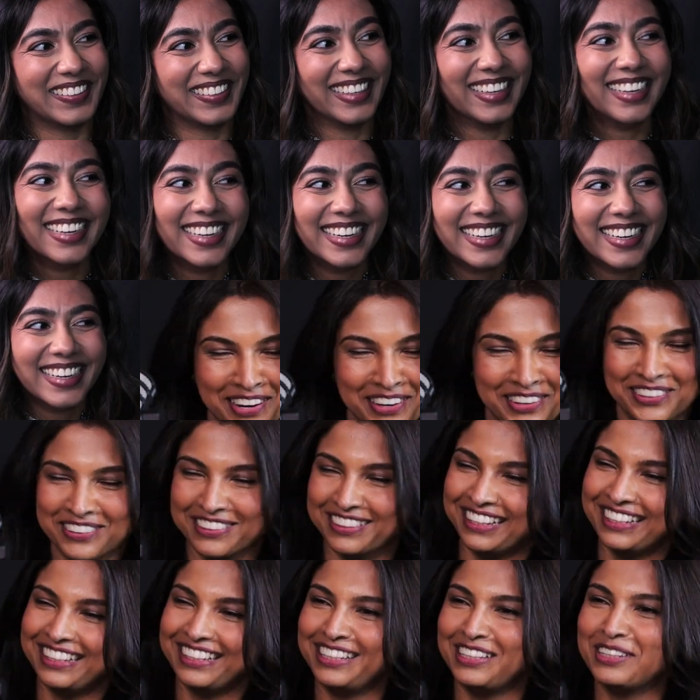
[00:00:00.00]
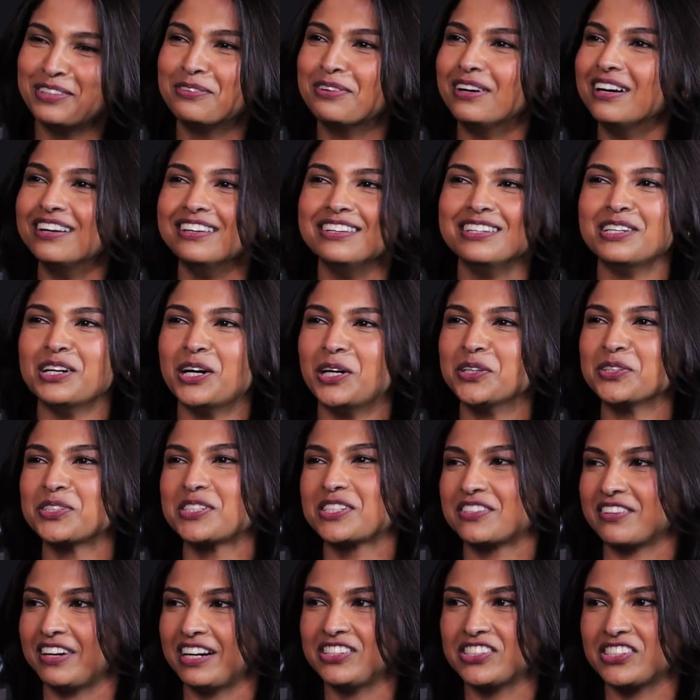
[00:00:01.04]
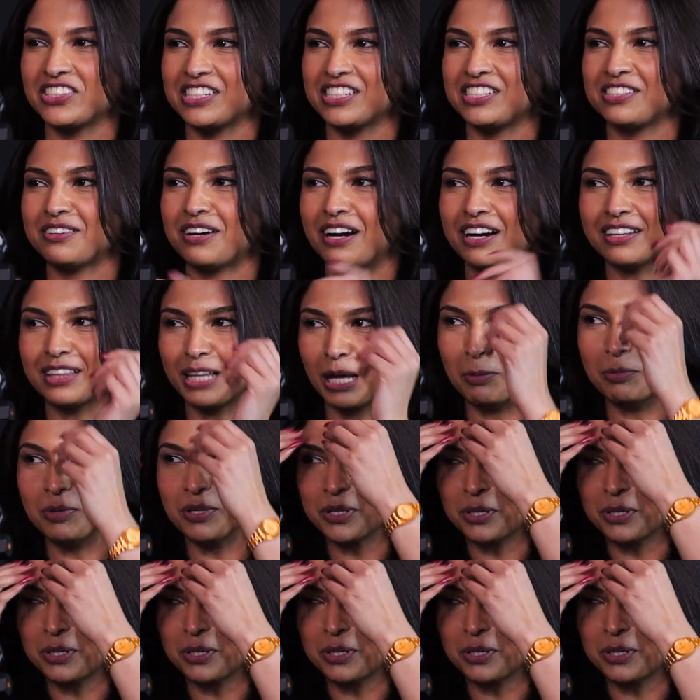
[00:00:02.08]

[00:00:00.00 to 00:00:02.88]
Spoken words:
Hello. You are no stranger to our Tamil